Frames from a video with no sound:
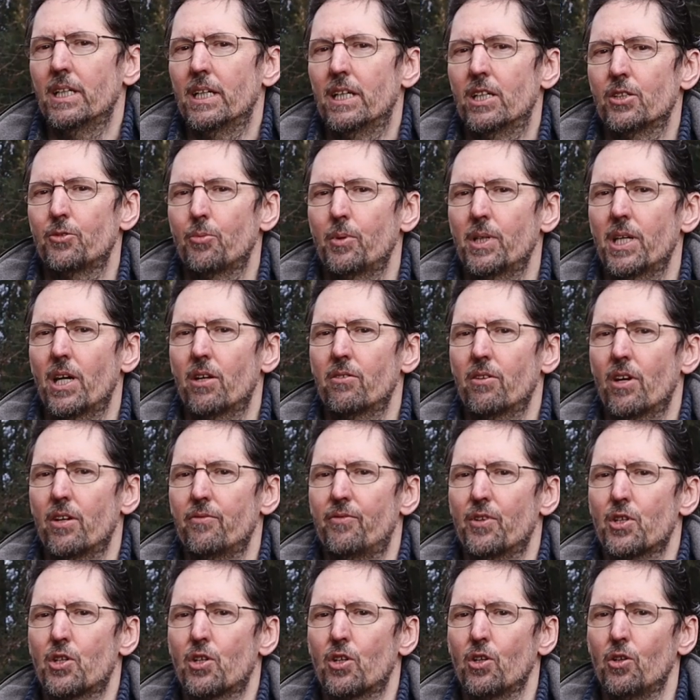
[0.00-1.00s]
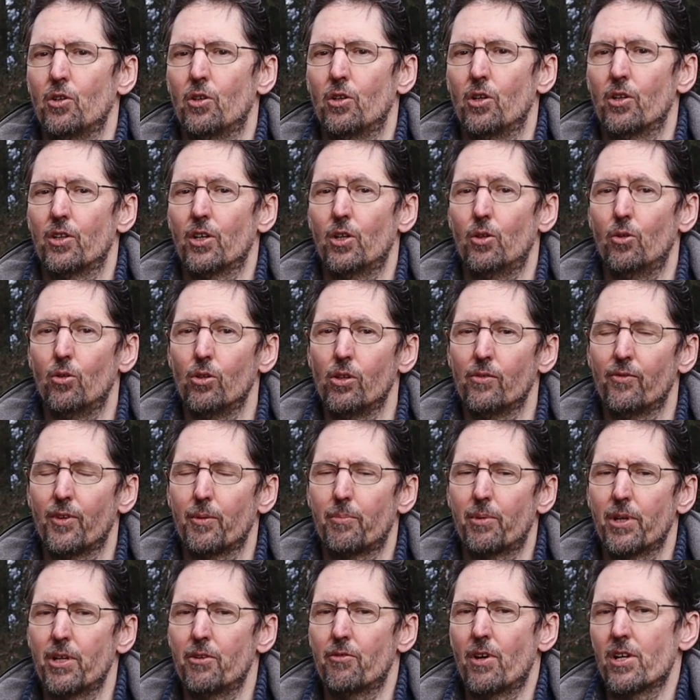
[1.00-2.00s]
as we don't know for sure that all of the
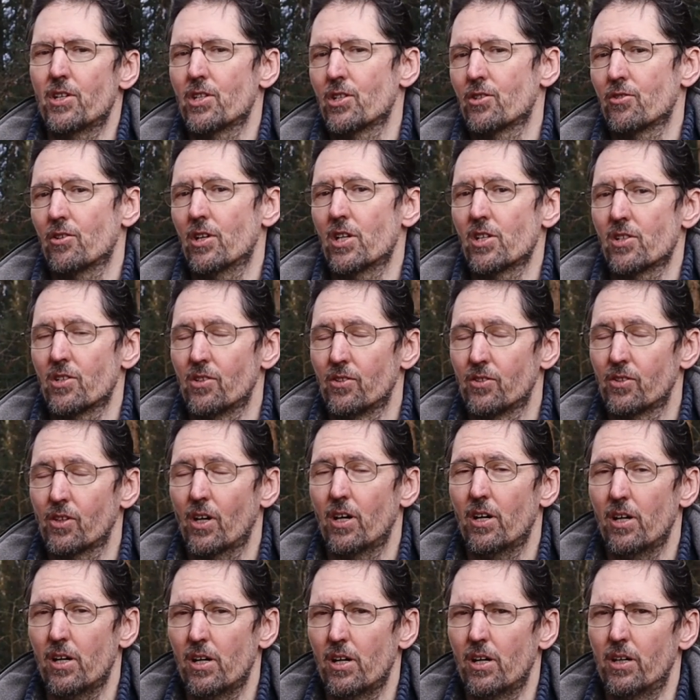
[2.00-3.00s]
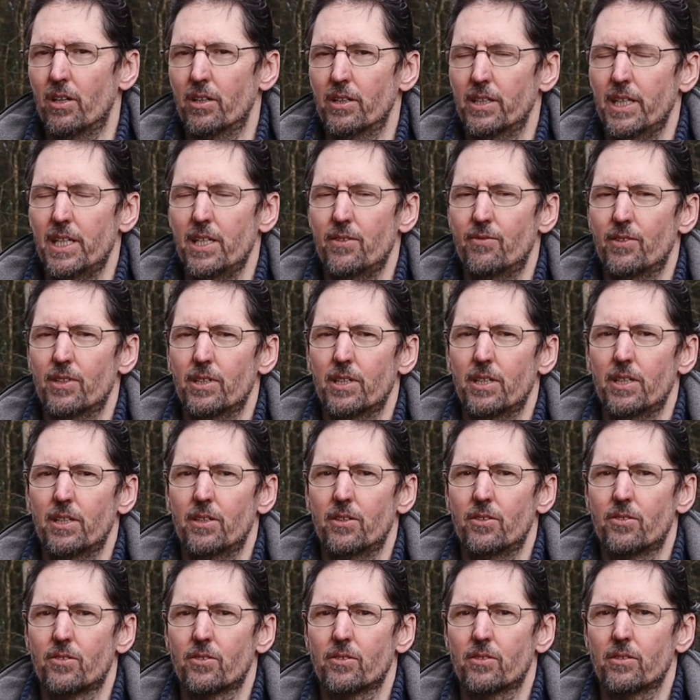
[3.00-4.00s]
pre-registrations are
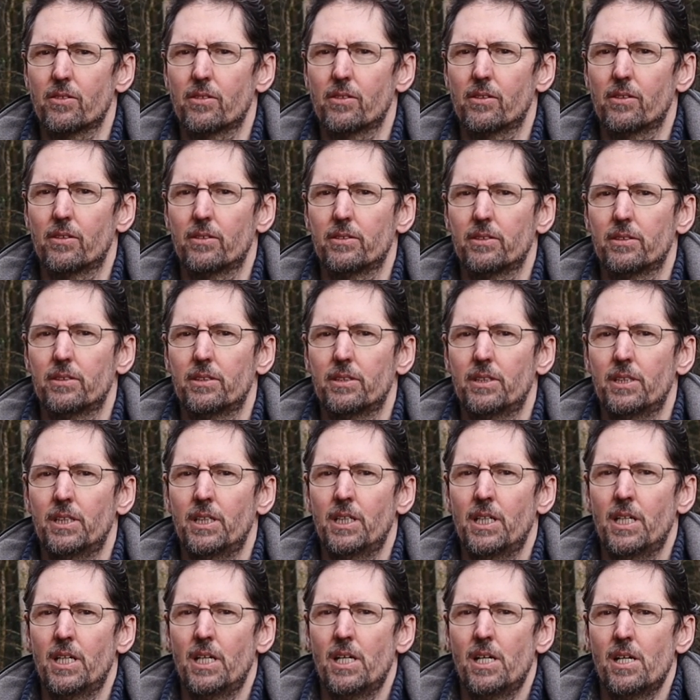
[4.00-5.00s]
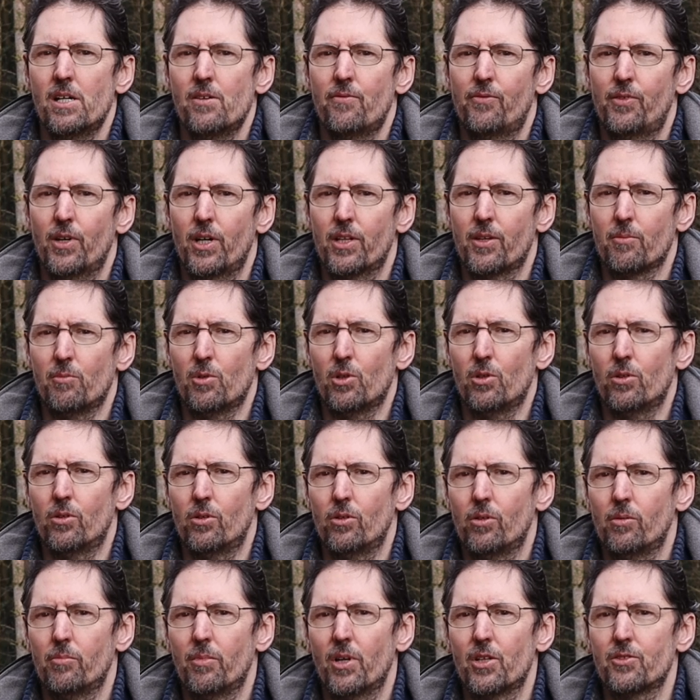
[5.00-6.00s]
EVs. Furthermore,
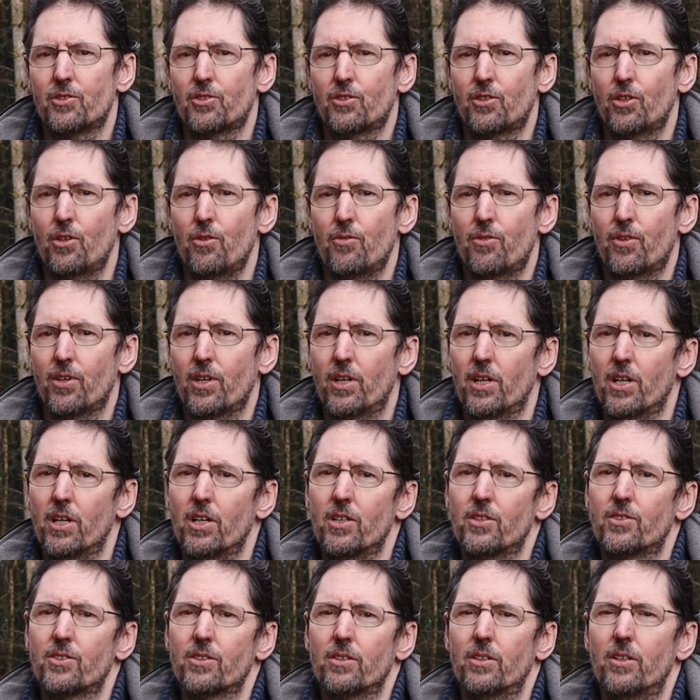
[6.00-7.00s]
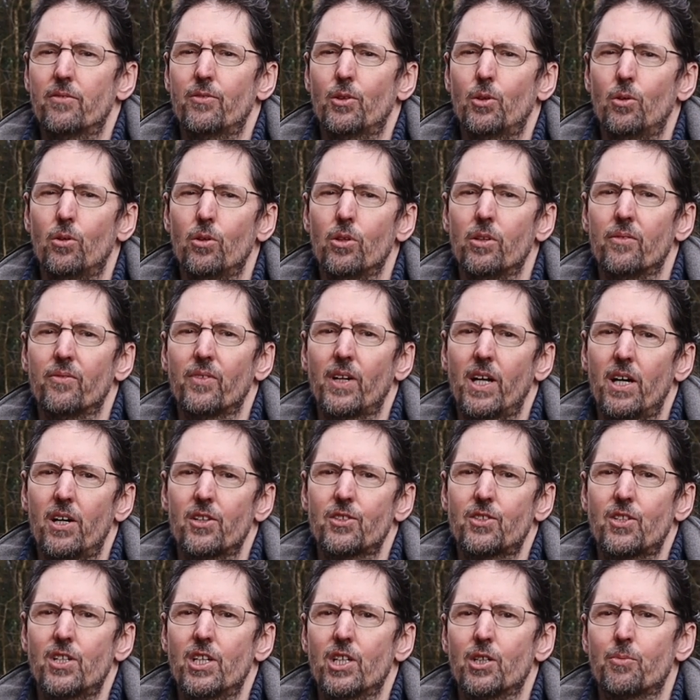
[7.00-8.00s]
almost 2/3 of all of
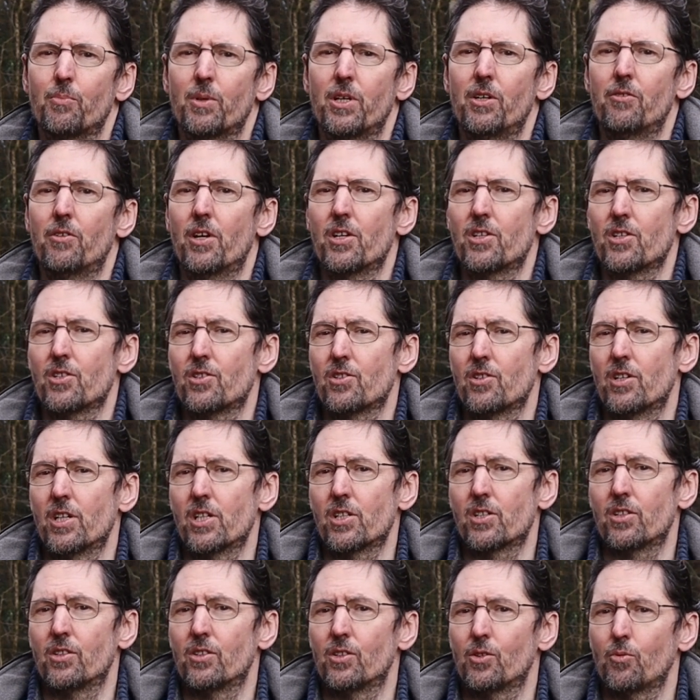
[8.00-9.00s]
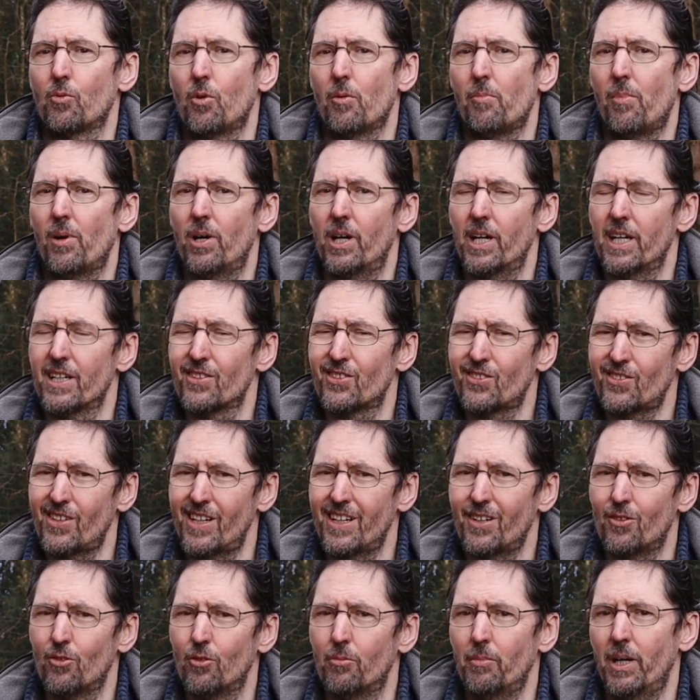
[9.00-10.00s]
last year's pre-registrations were by a
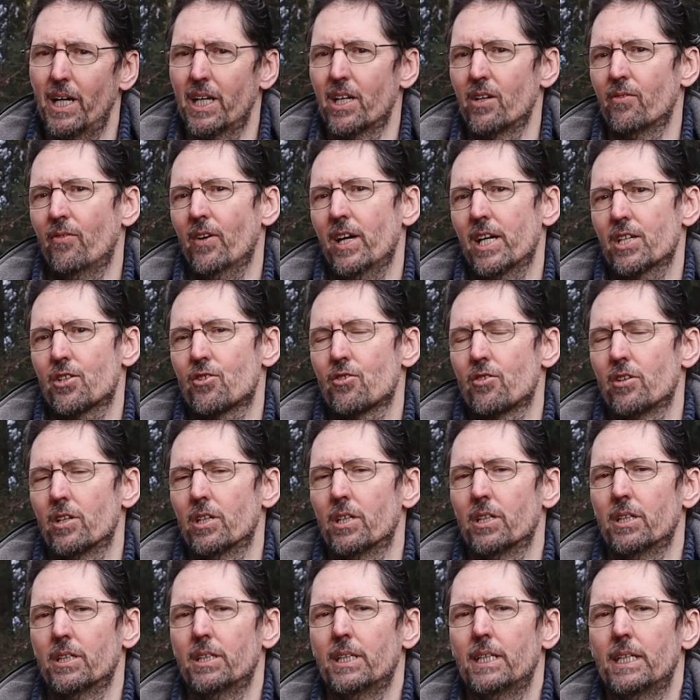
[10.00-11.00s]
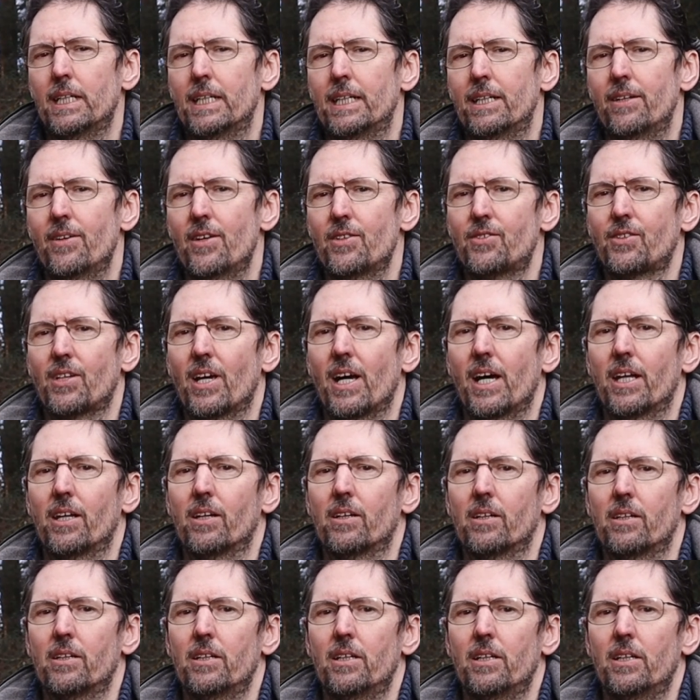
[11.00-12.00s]
single manufacturer, Nissan,
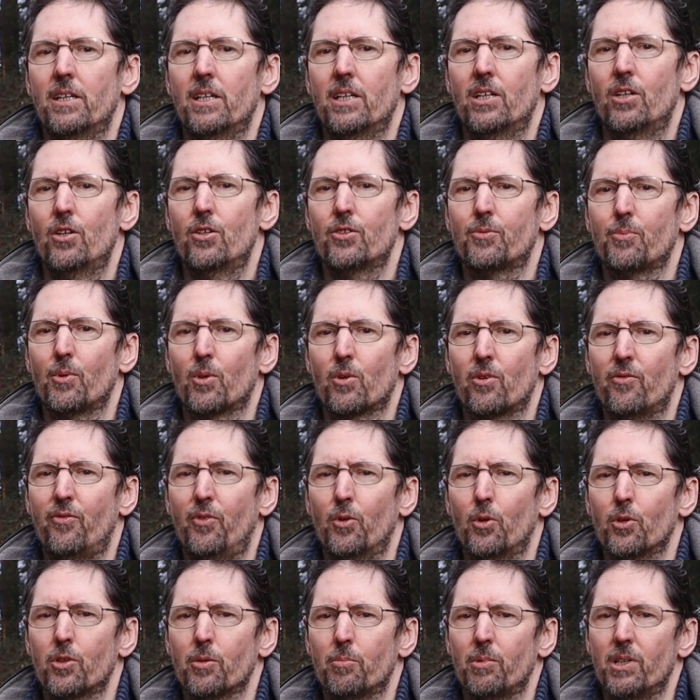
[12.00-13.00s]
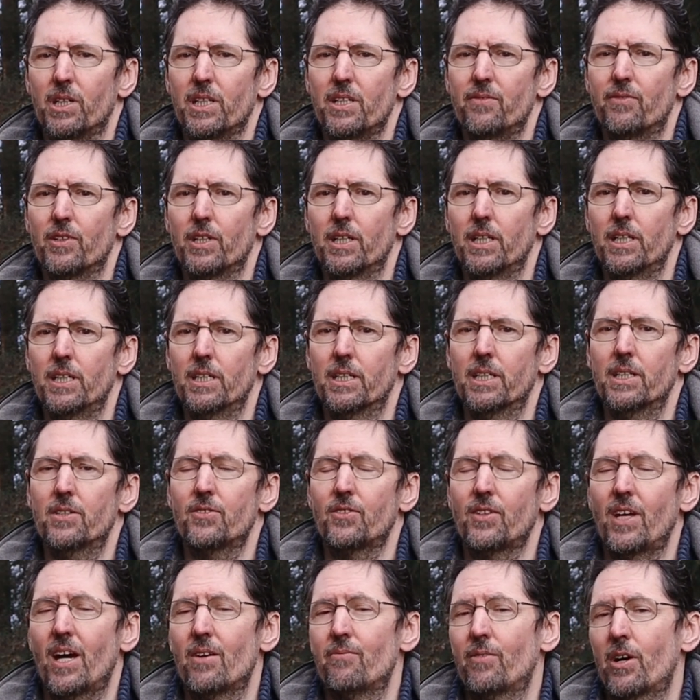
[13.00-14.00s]
whose more affordable EV
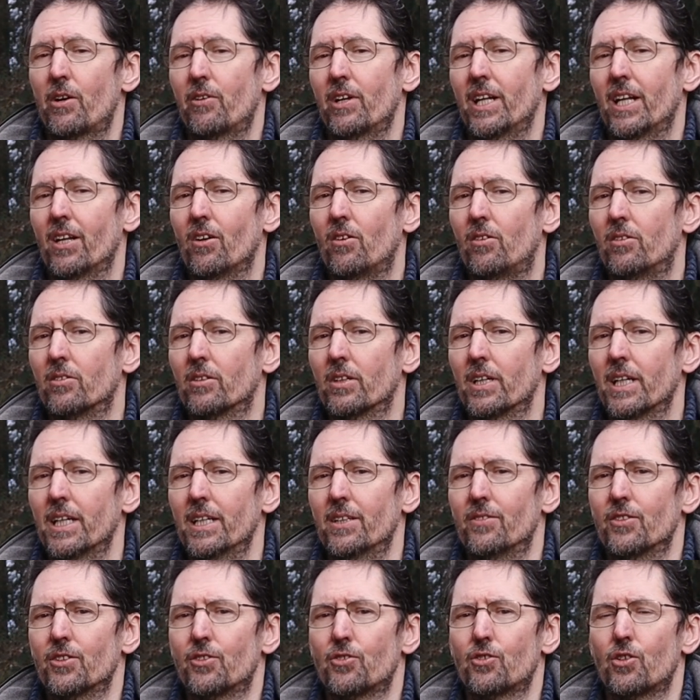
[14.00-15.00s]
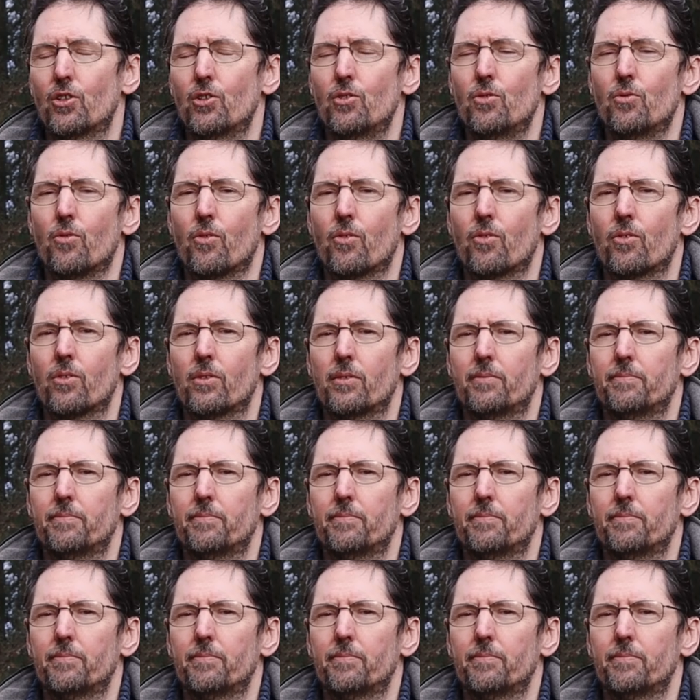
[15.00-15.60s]
is now very long in the tooth.